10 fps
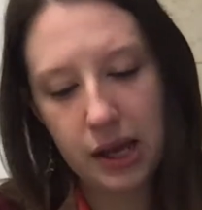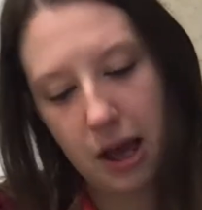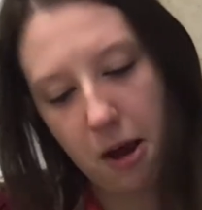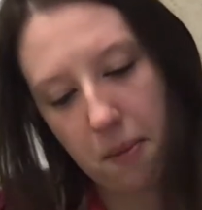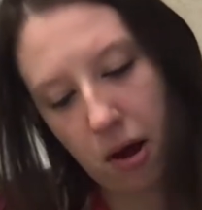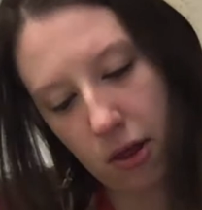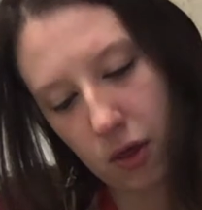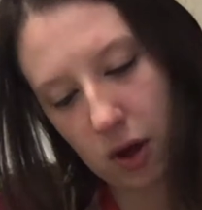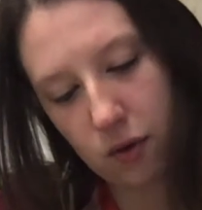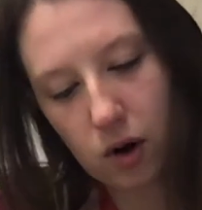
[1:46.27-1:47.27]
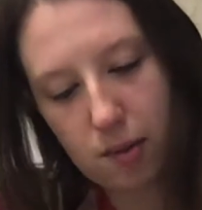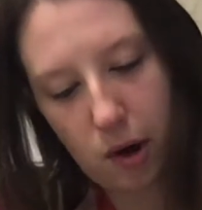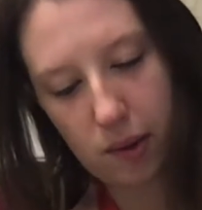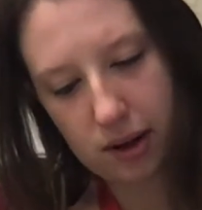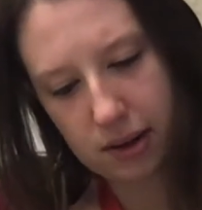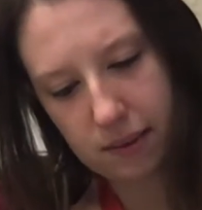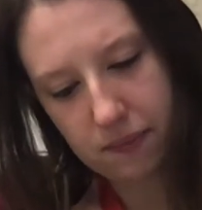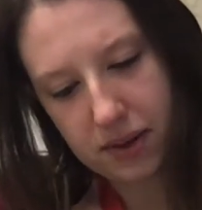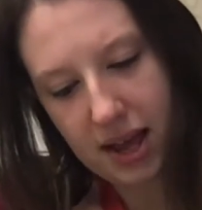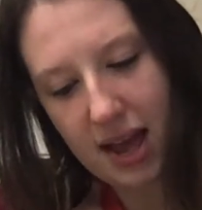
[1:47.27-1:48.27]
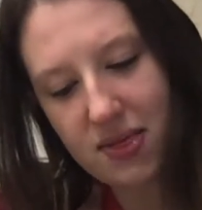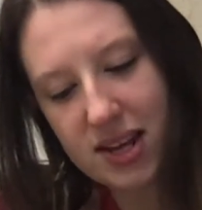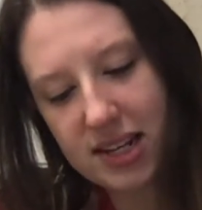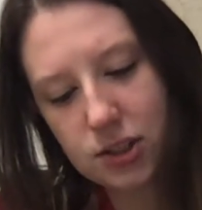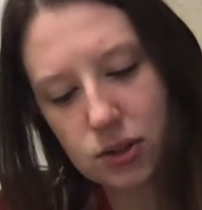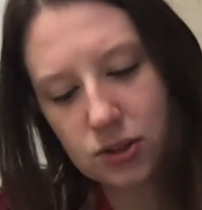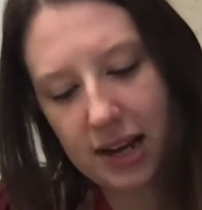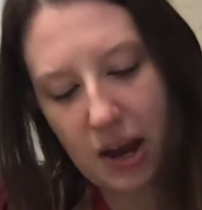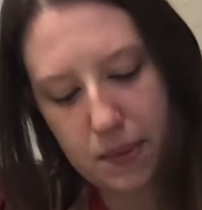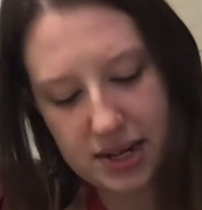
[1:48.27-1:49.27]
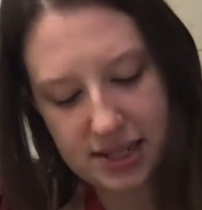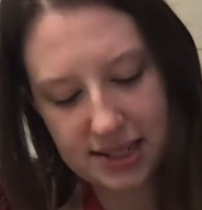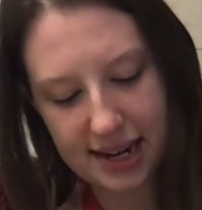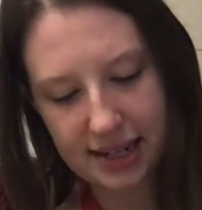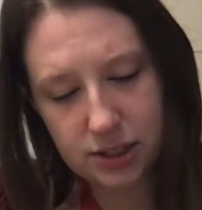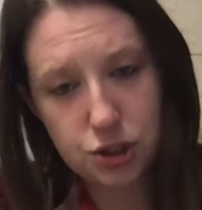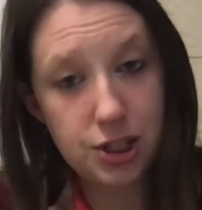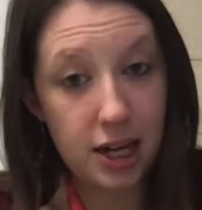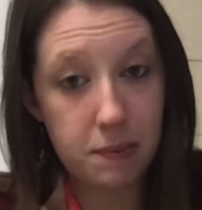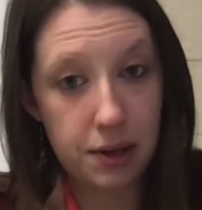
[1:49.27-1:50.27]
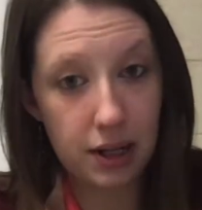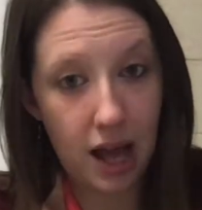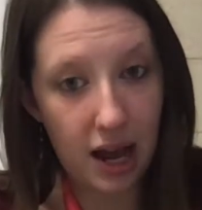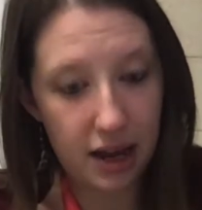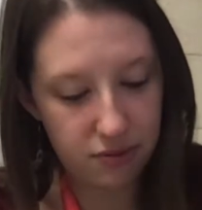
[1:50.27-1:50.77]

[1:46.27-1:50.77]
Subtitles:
Paul thought for a moment, and then he told her how many seconds she had been alive.